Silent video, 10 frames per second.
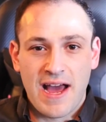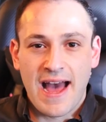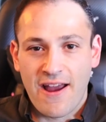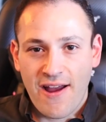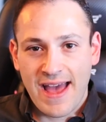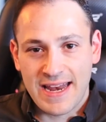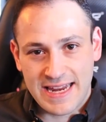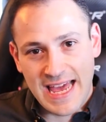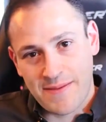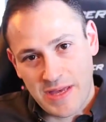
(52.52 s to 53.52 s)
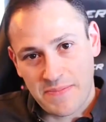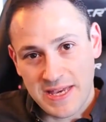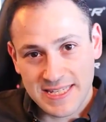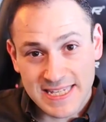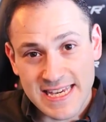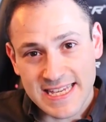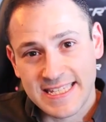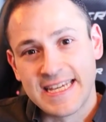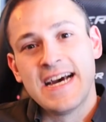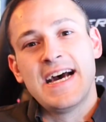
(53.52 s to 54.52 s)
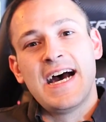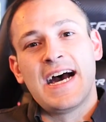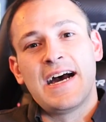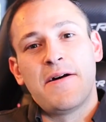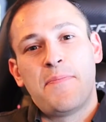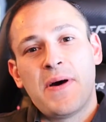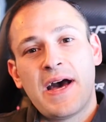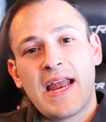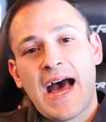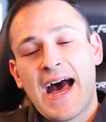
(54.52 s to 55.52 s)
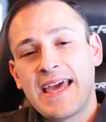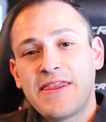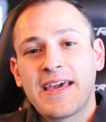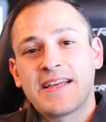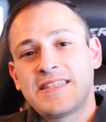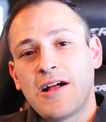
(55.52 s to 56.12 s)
and higher end gaming PCs. But I think it's